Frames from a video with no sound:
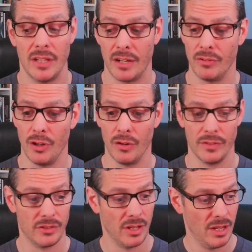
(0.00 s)
I don't know if
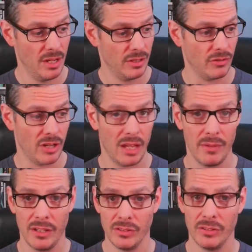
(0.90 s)
it's their
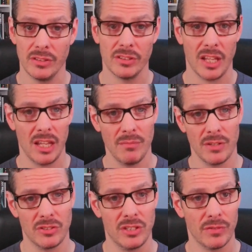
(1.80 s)
naming scheme
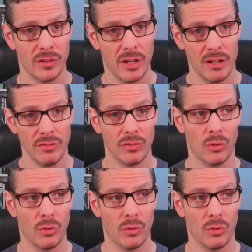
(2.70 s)
is different enough,